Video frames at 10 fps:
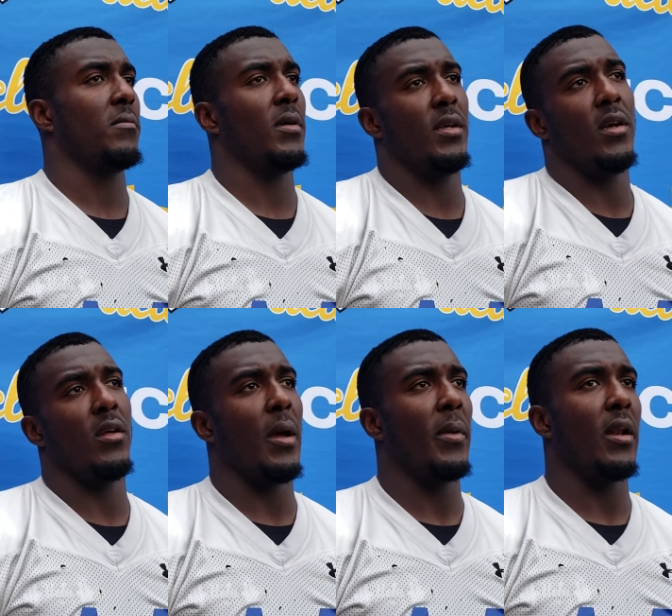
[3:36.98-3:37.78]
But, you
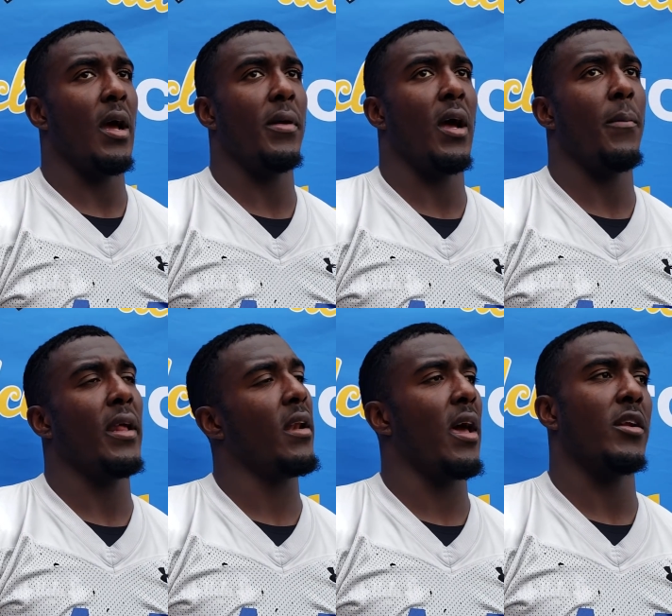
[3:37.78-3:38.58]
know, I mean, I'm
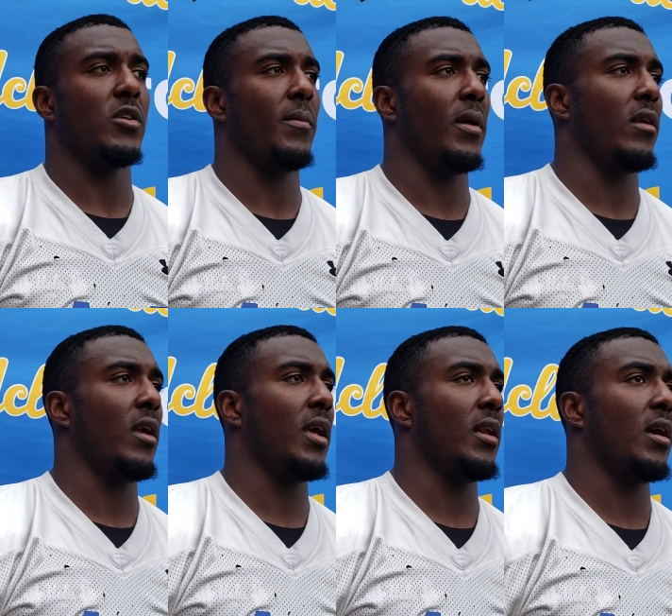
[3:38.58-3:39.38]
in and out of treatment.
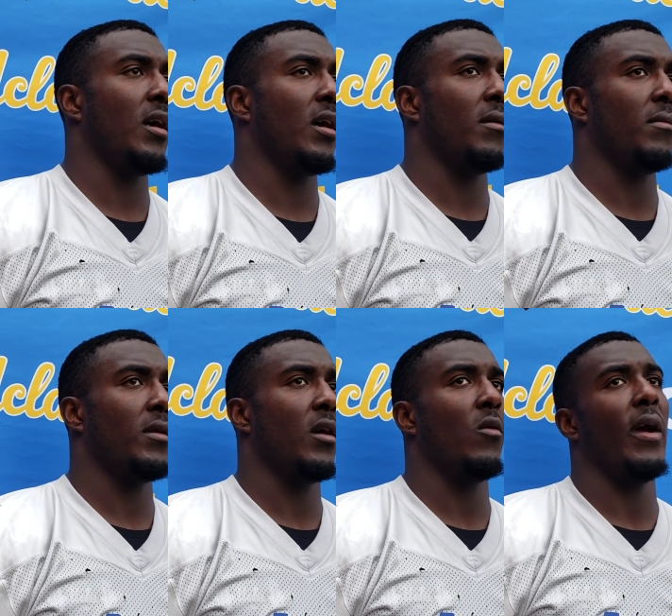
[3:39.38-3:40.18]
And,
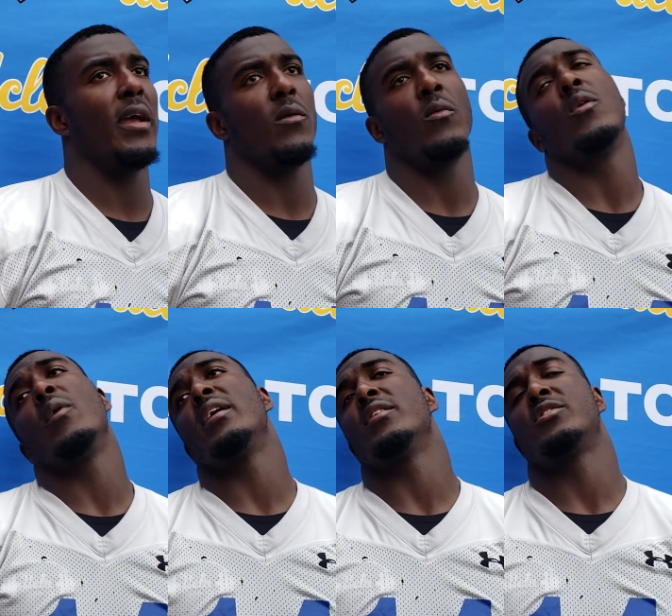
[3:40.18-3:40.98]
you know,
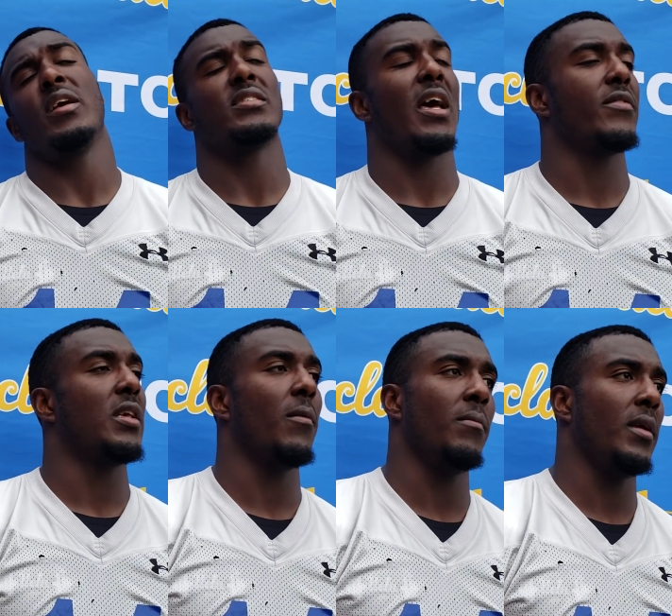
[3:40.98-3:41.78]
the strength staff is
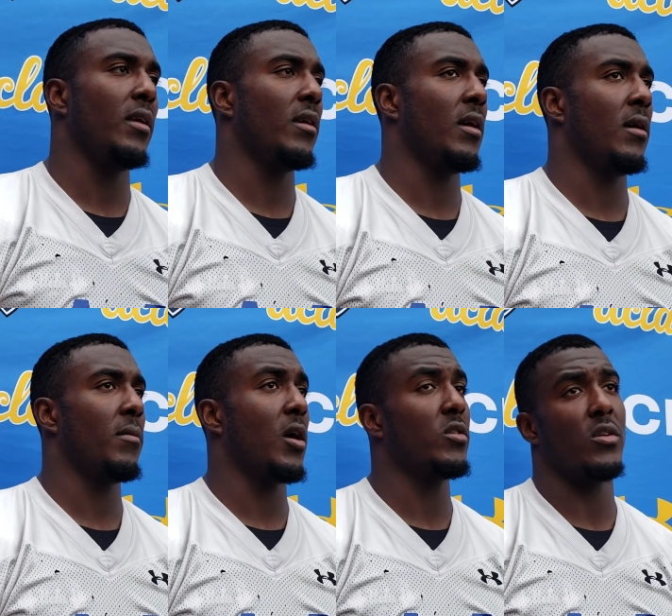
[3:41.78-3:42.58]
helping me.
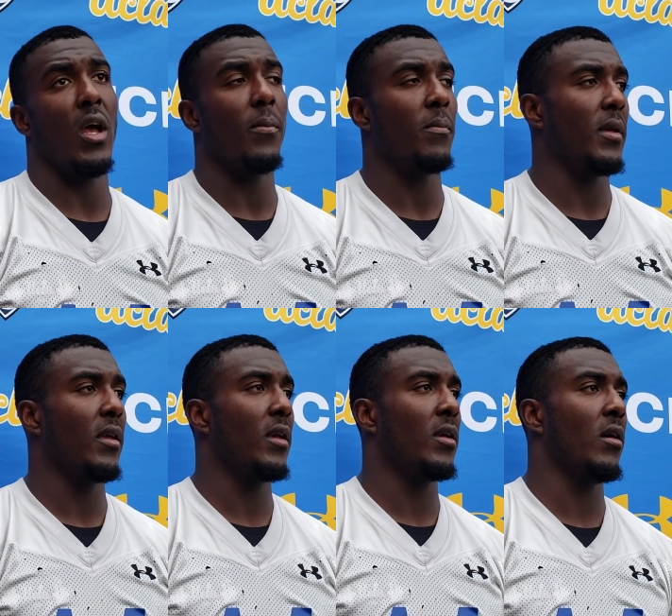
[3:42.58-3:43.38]
Coaches are helping me.
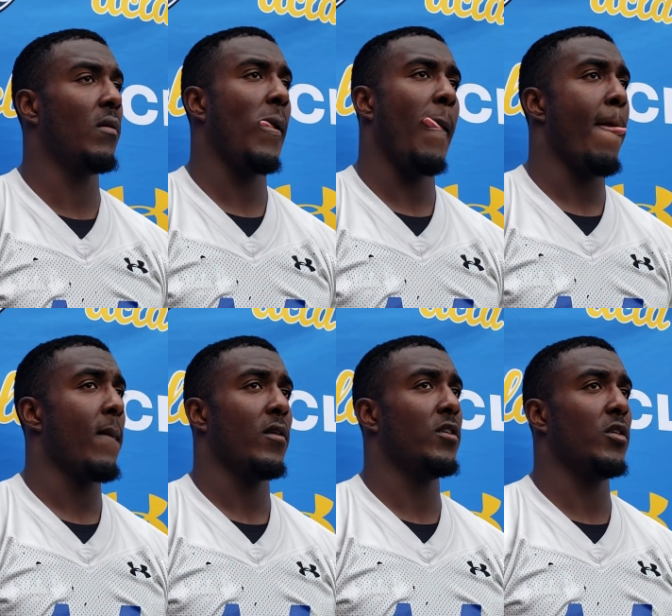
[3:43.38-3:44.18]
You know,
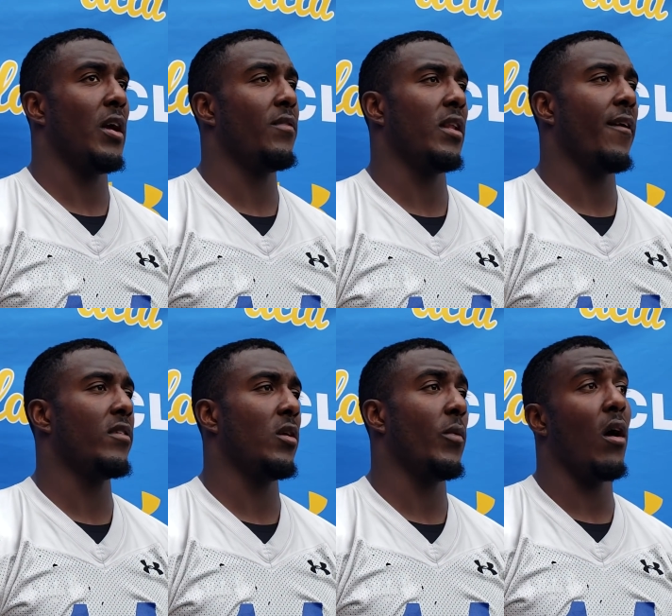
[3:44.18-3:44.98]
they're doing
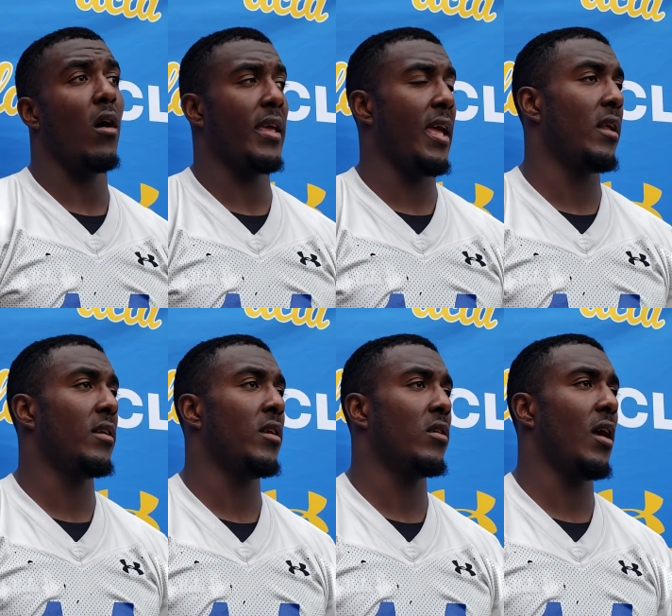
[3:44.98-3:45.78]
everything we all can,
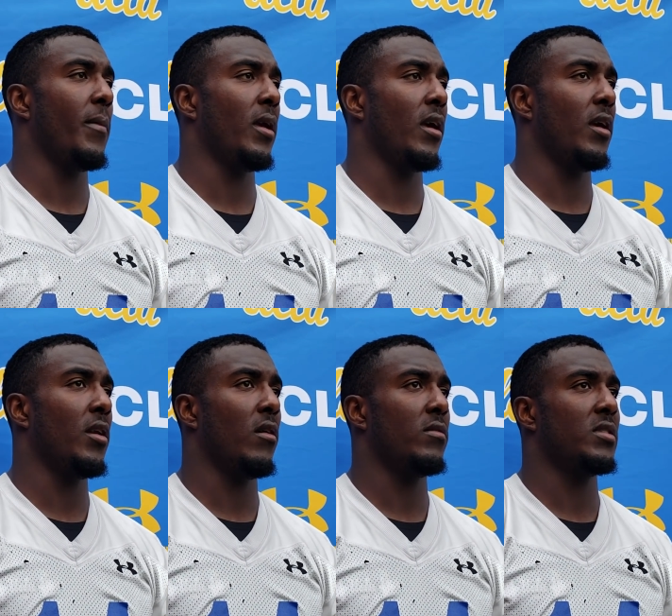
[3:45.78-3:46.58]
you know, to help me, you
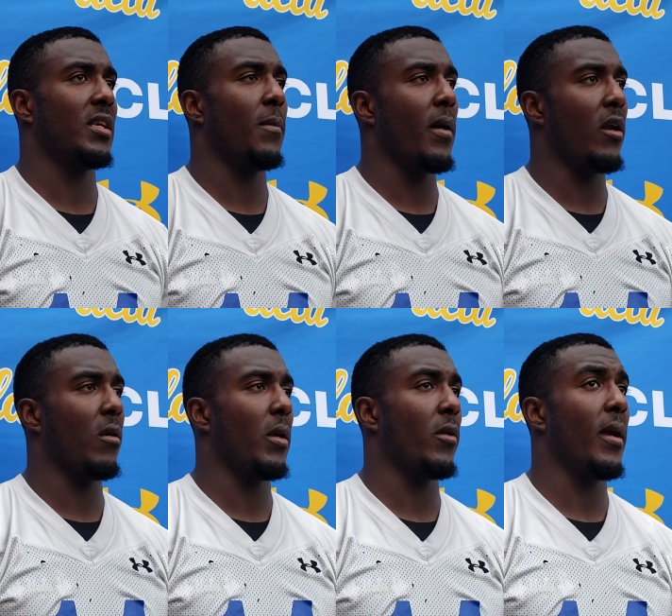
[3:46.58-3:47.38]
know, just get better
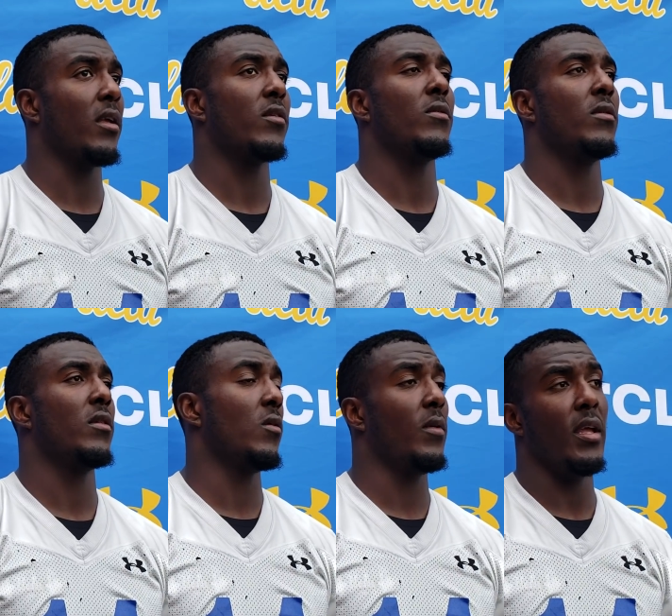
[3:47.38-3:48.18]
and be able to make it through
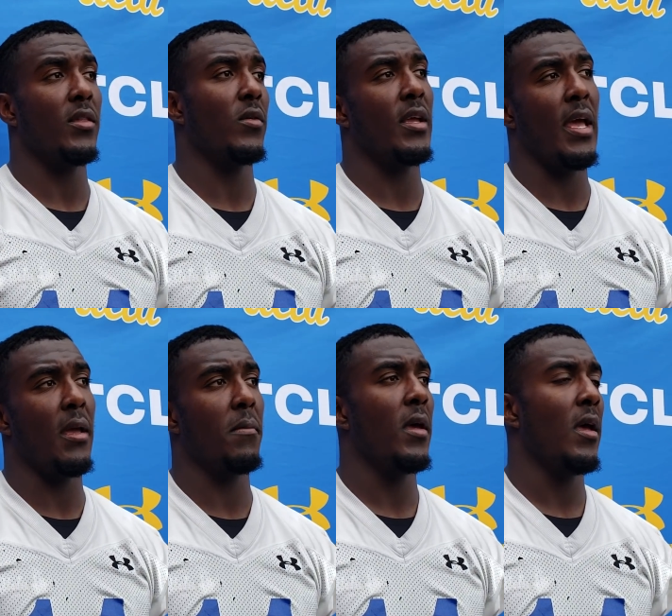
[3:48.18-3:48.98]
the week and through the game.